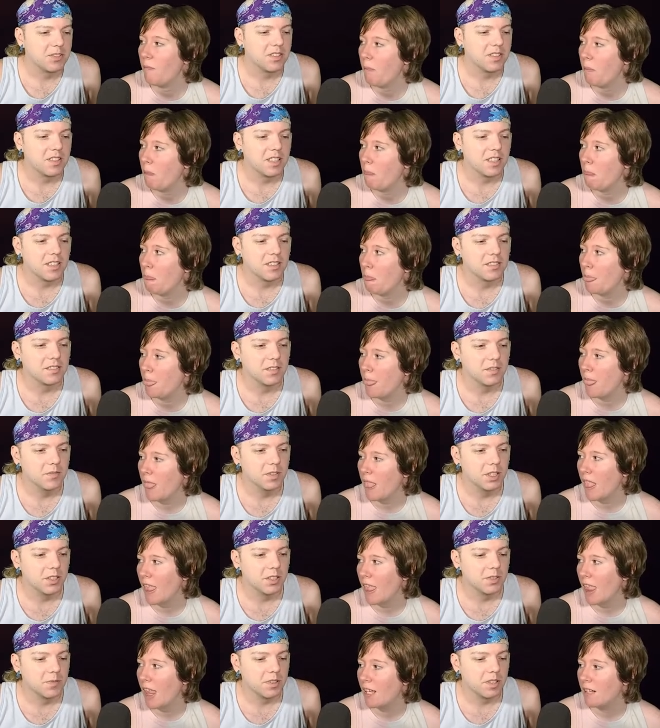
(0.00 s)
Speaker 1: that
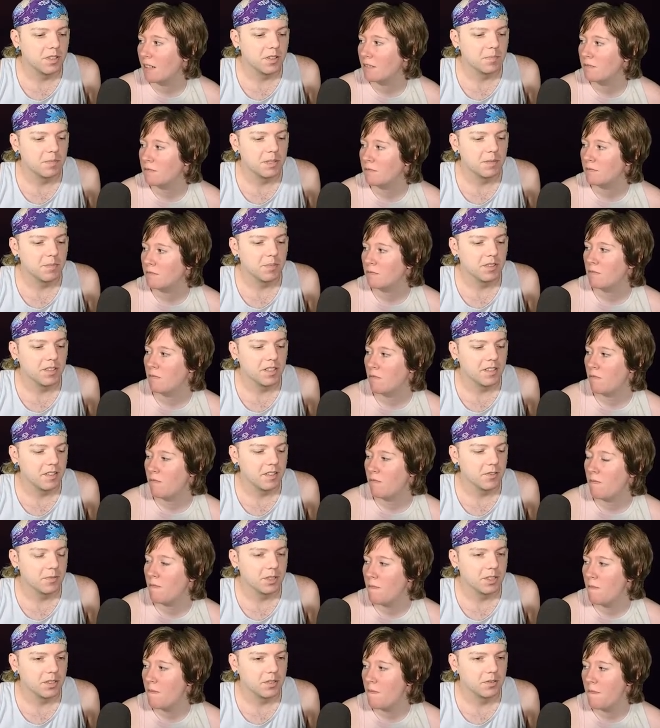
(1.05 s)
village with all the people in it. That was
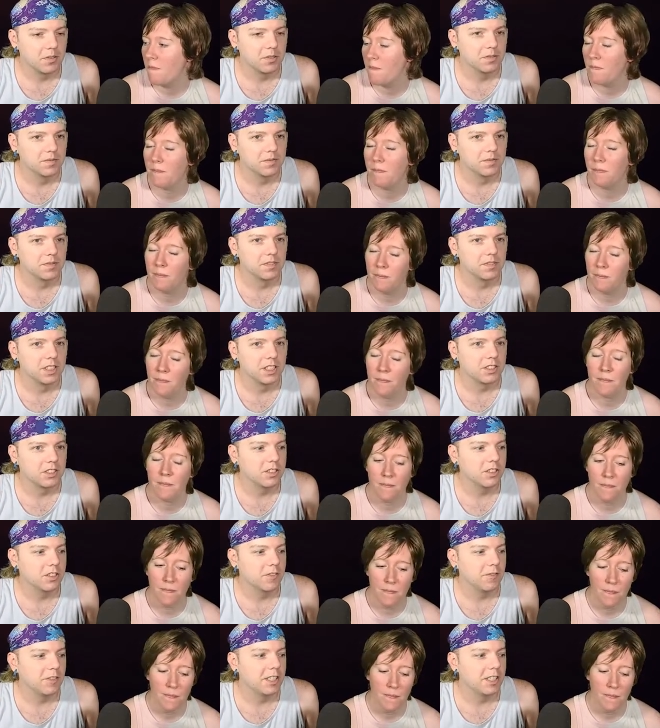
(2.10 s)
pretty cool. Mm-hmm, mm-hmm. it's mm-hmm. good
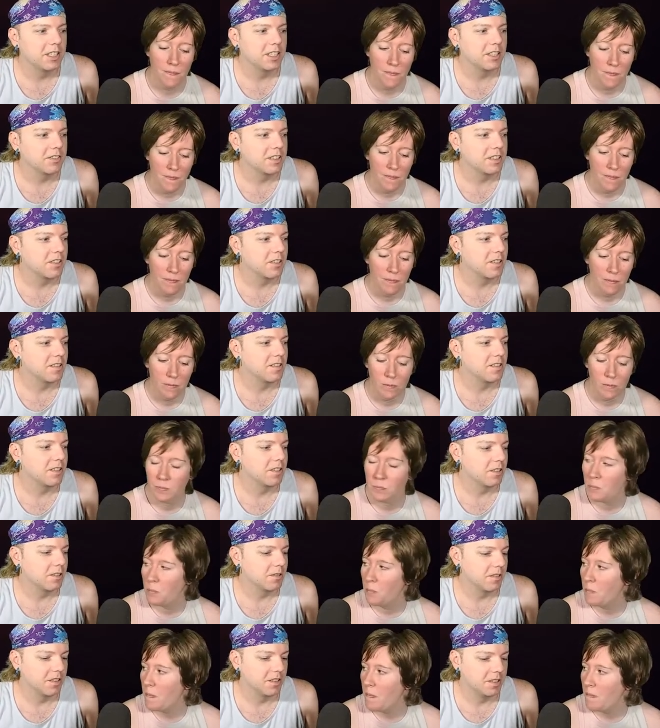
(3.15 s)
to find out that
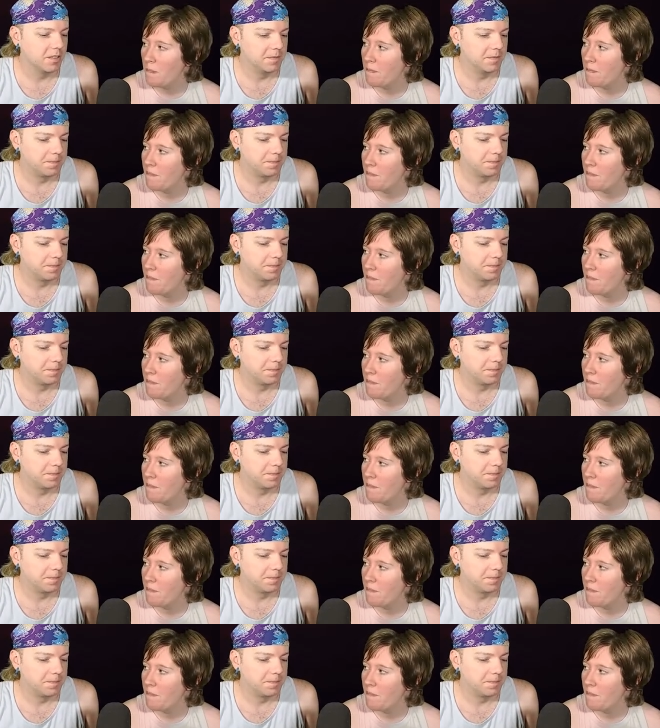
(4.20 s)
they're uh,